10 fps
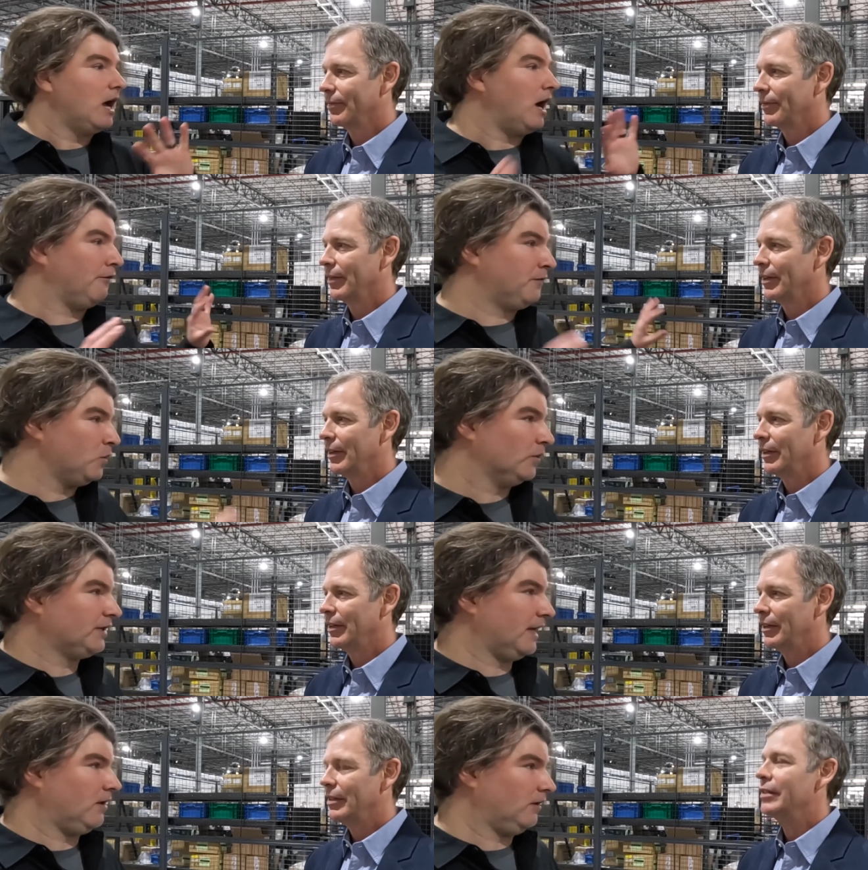Speaker 1: a fuel
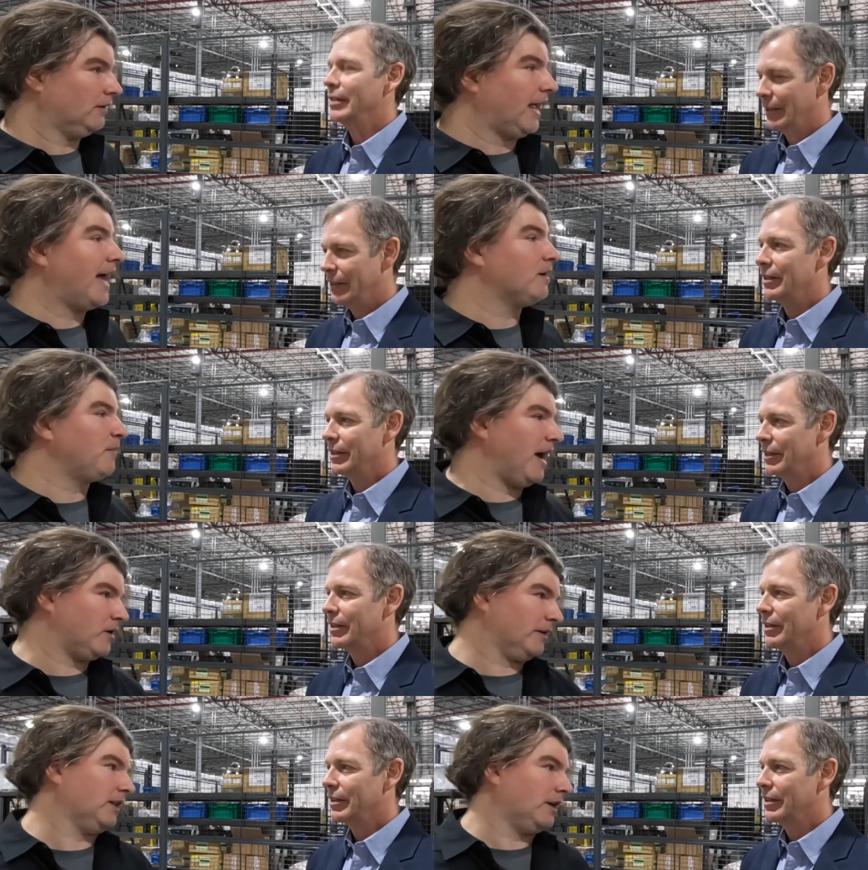cell and a
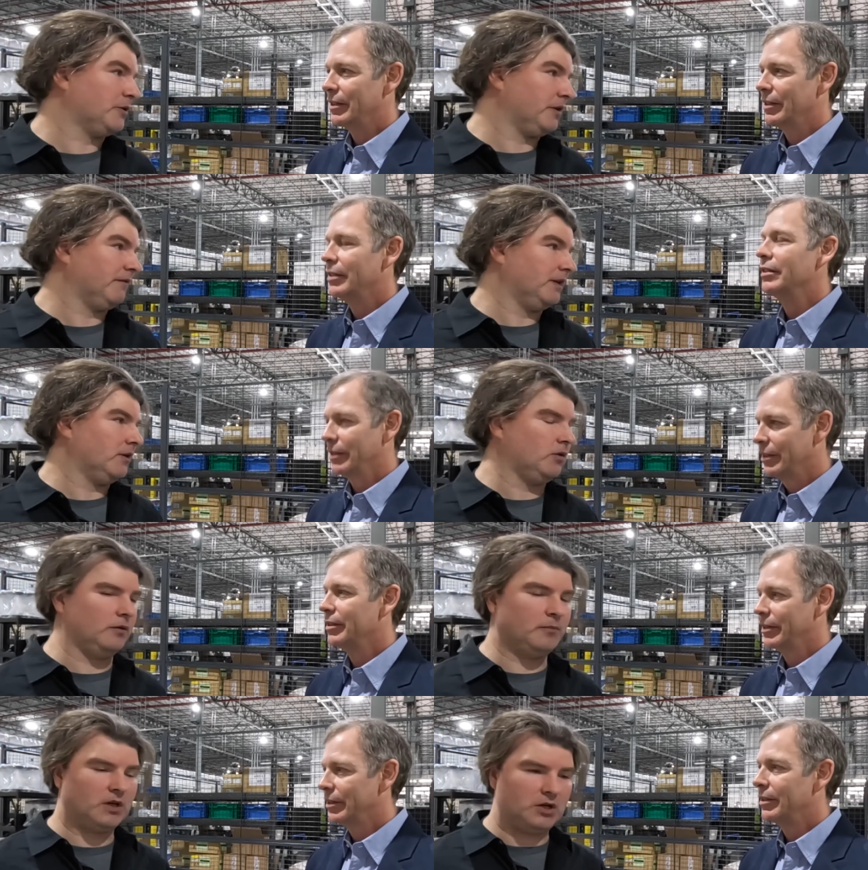battery electric vehicle.
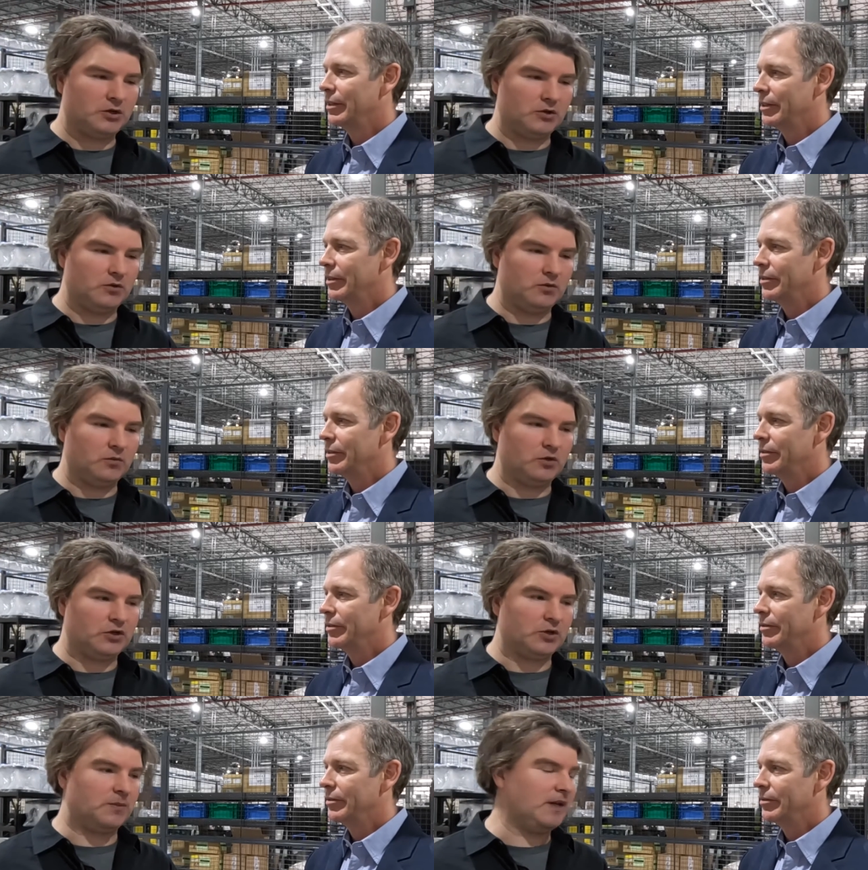Could you could
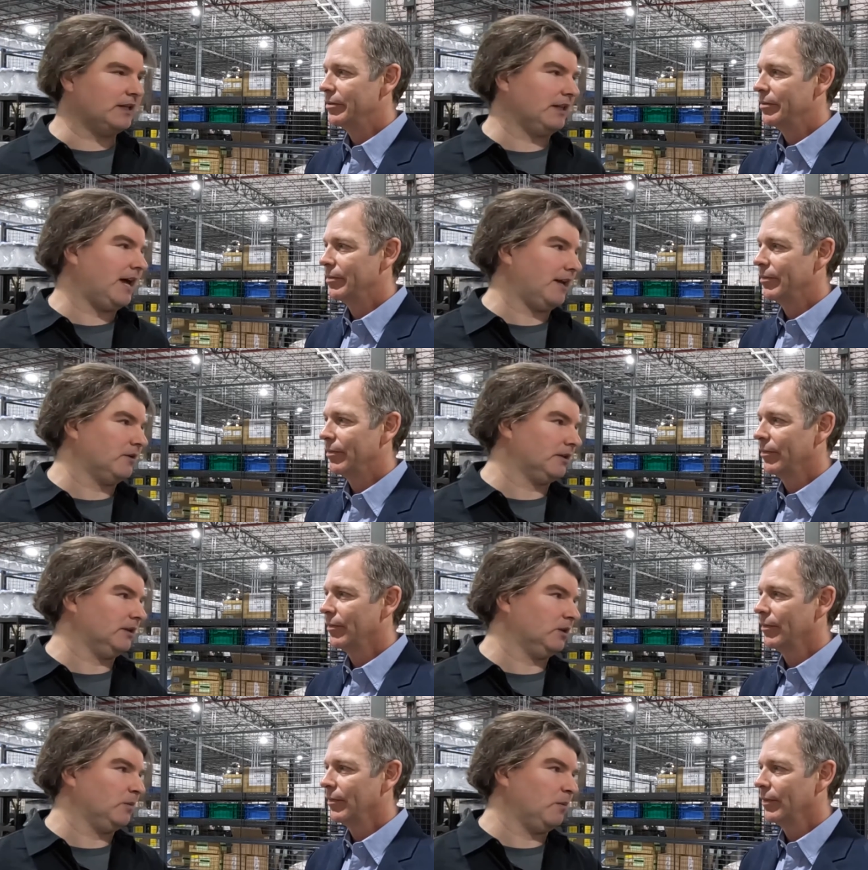you speak to that just a
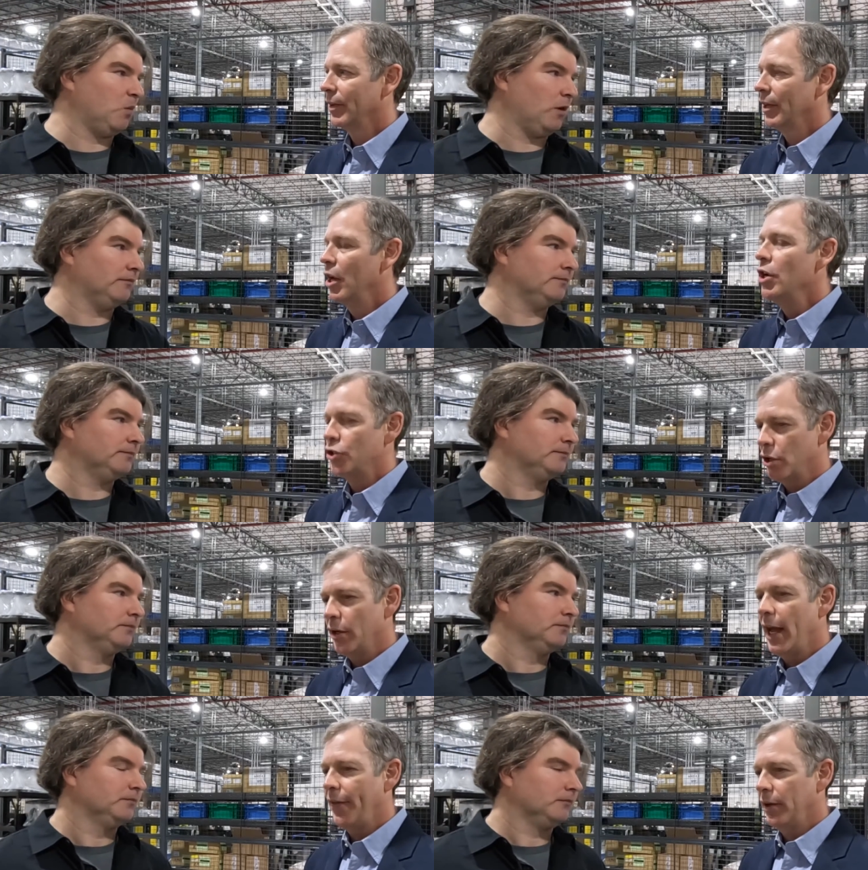little bit more?
Speaker 2: Sure,
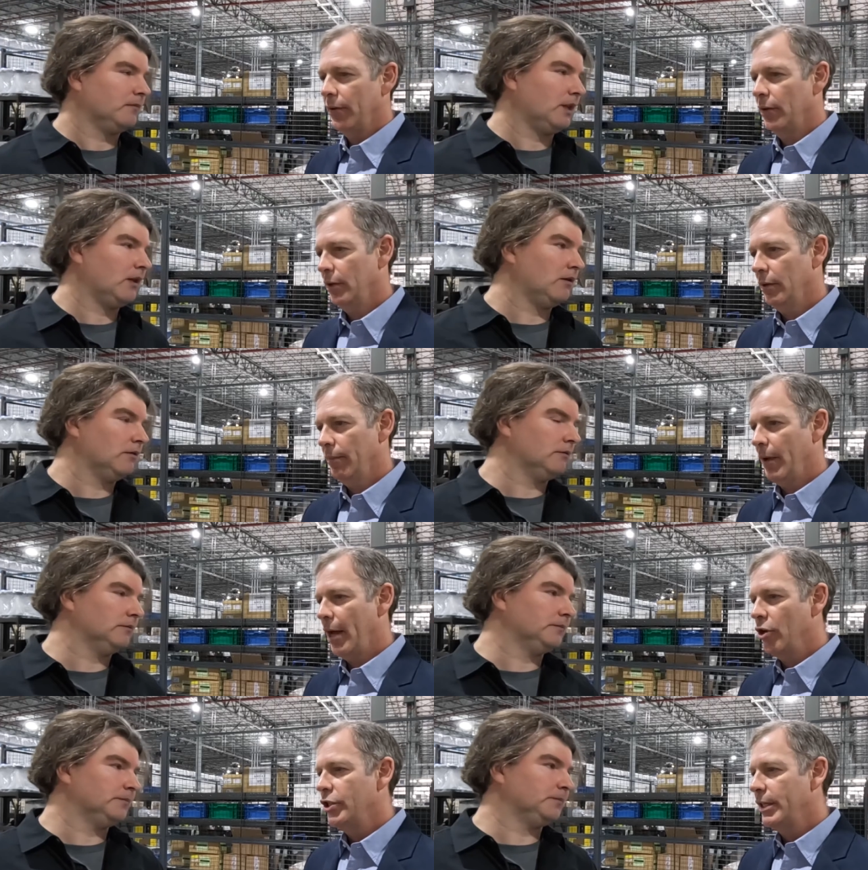yeah. The, the
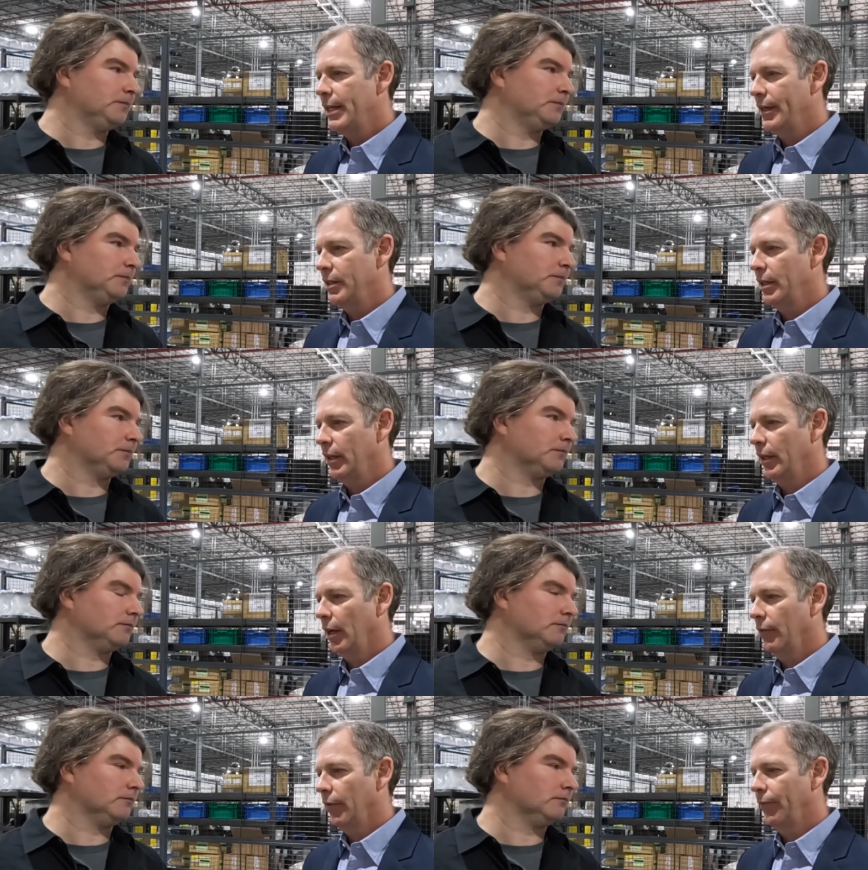energy density
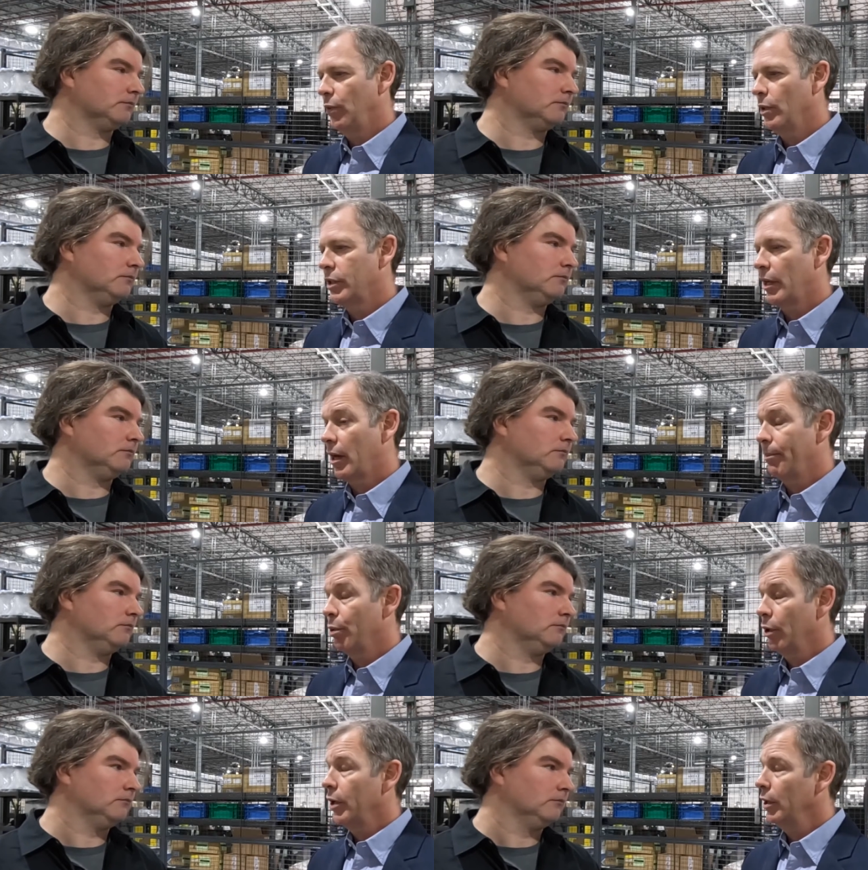of a fuel cell on a
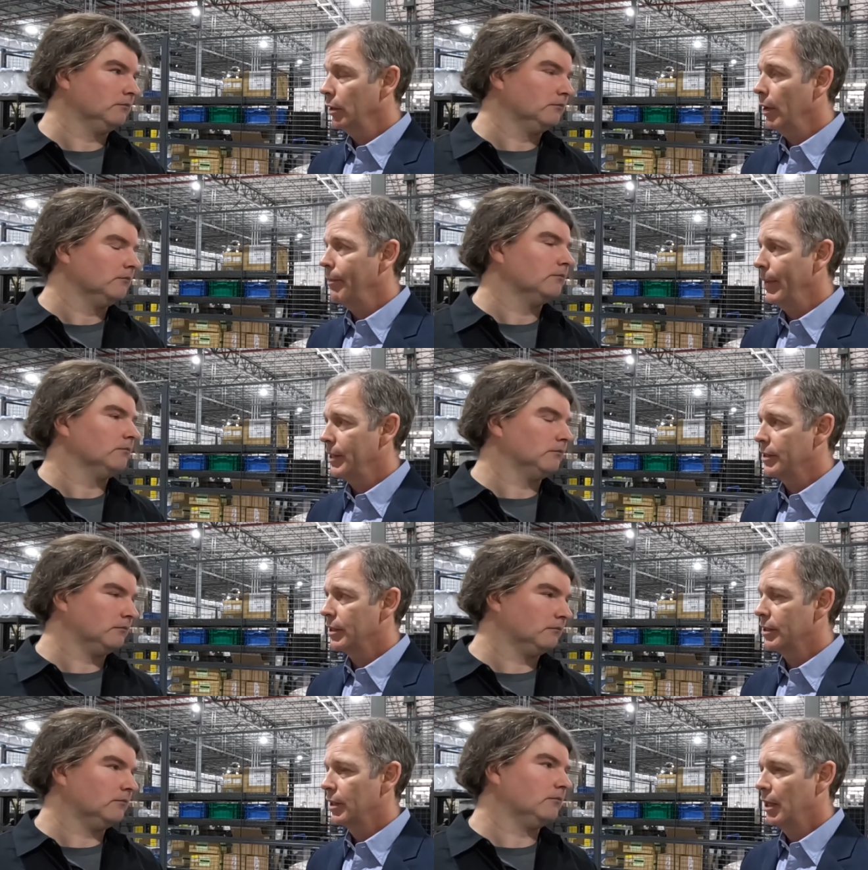per kilogram
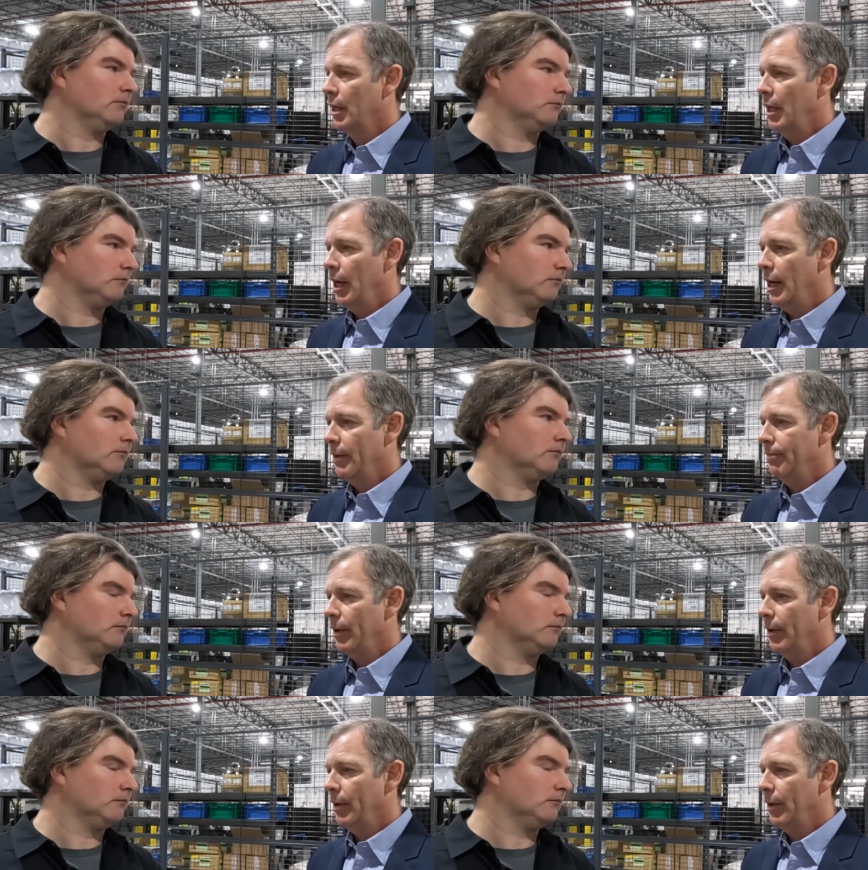basis, uh,